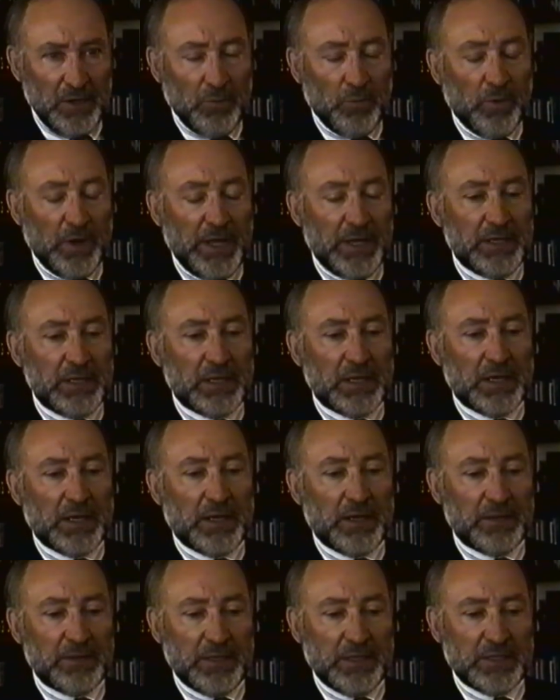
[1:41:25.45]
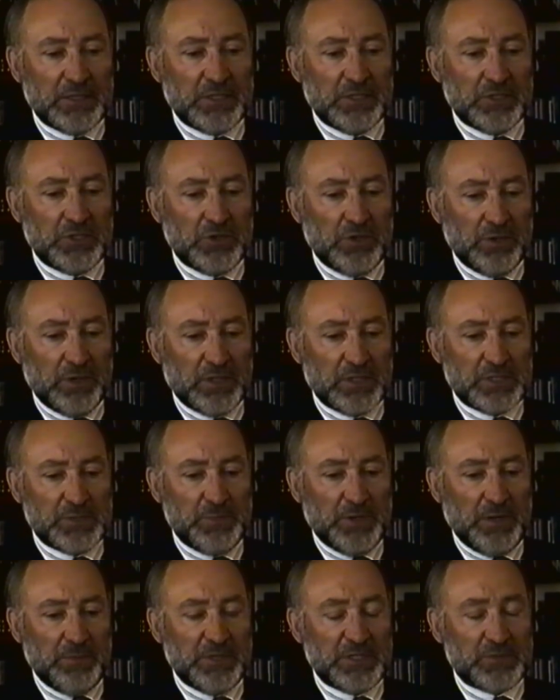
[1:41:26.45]
When shooting
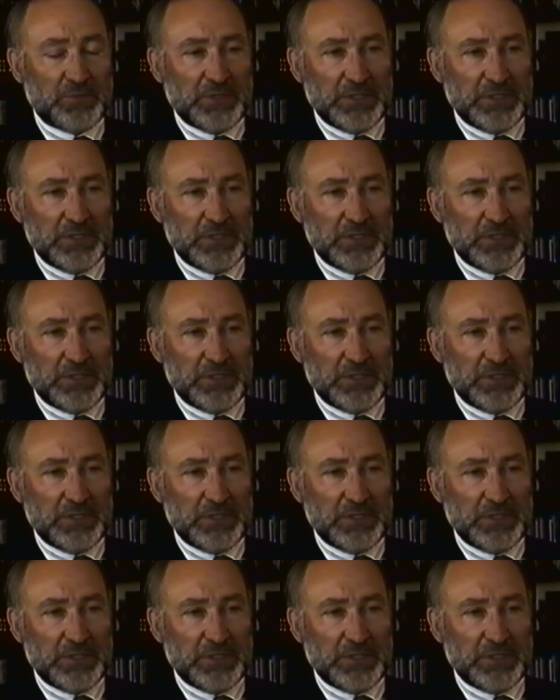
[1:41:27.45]
experiments